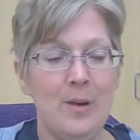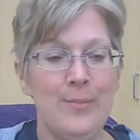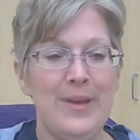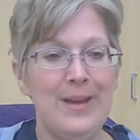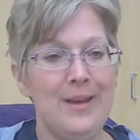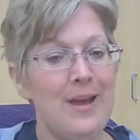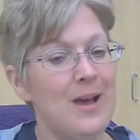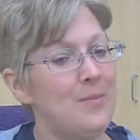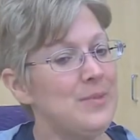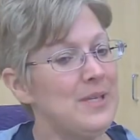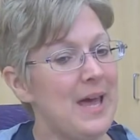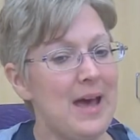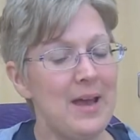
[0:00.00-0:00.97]
it
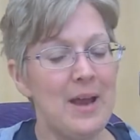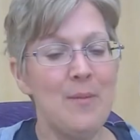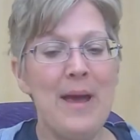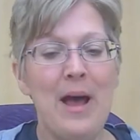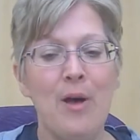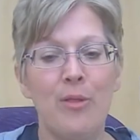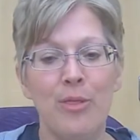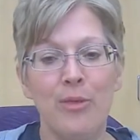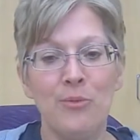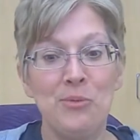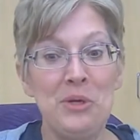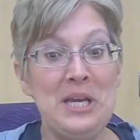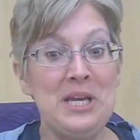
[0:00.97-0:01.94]
comes out about
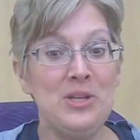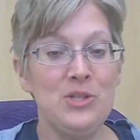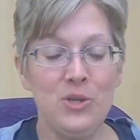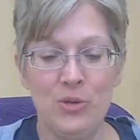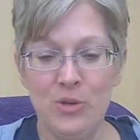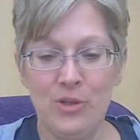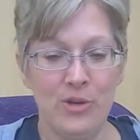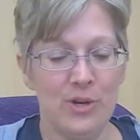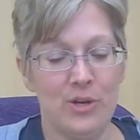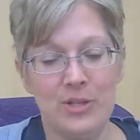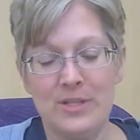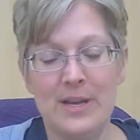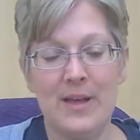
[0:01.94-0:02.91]
3
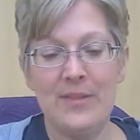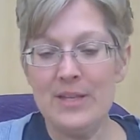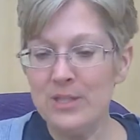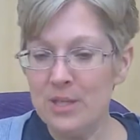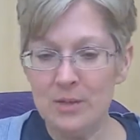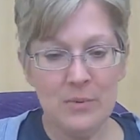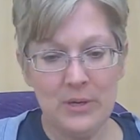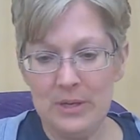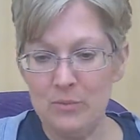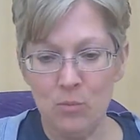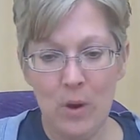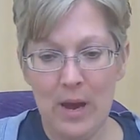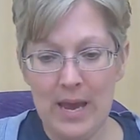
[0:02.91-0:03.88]
2/3. Now that's going to be
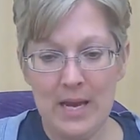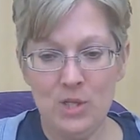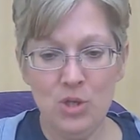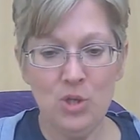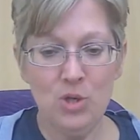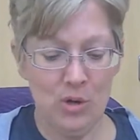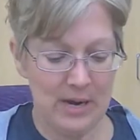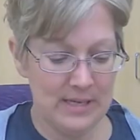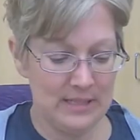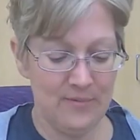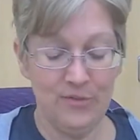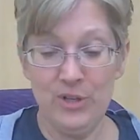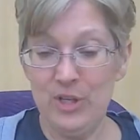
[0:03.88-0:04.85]
way too
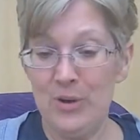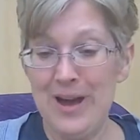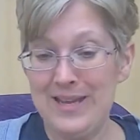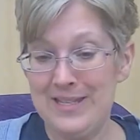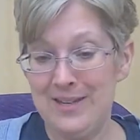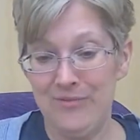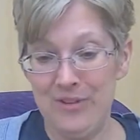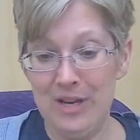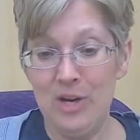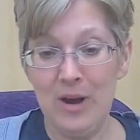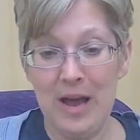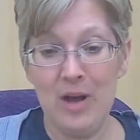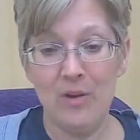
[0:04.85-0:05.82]
crazy for you guys to
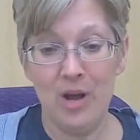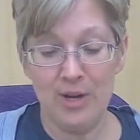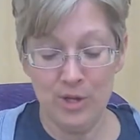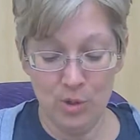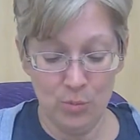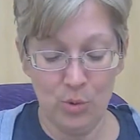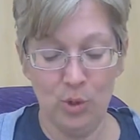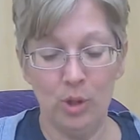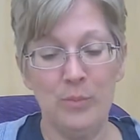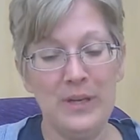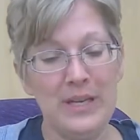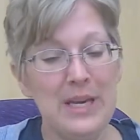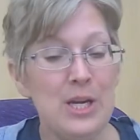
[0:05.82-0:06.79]
figure out on your ruler,
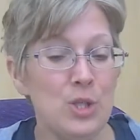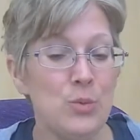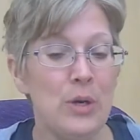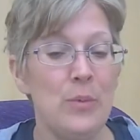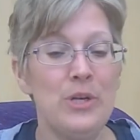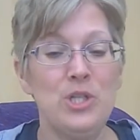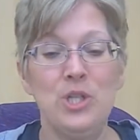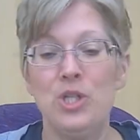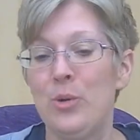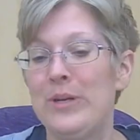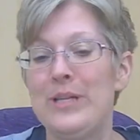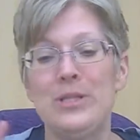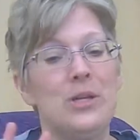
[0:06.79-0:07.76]
but here's what I want you to
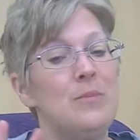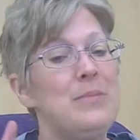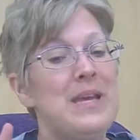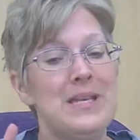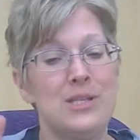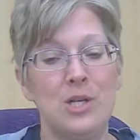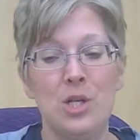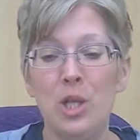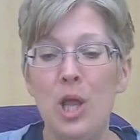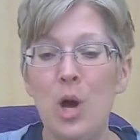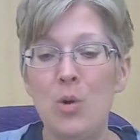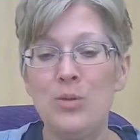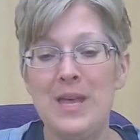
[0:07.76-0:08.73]
do, and it's going to be as
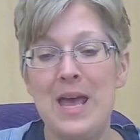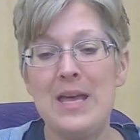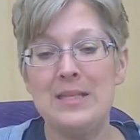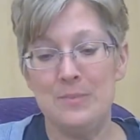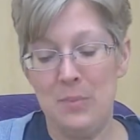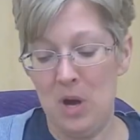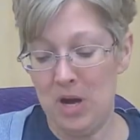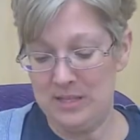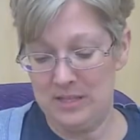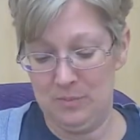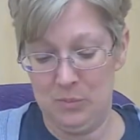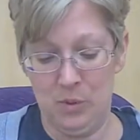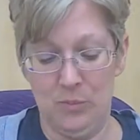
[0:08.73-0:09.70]
close as
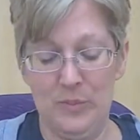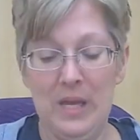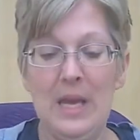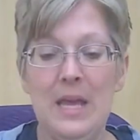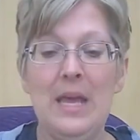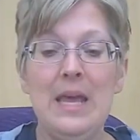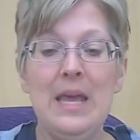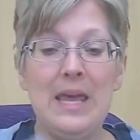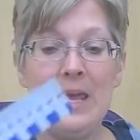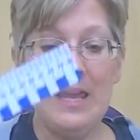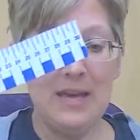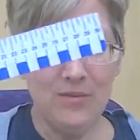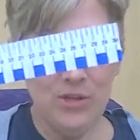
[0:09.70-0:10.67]
possible.
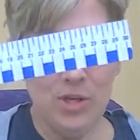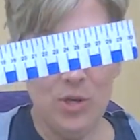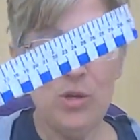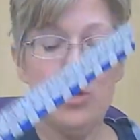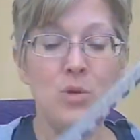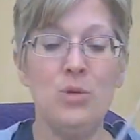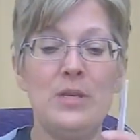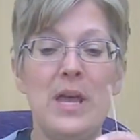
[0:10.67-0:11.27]
If you use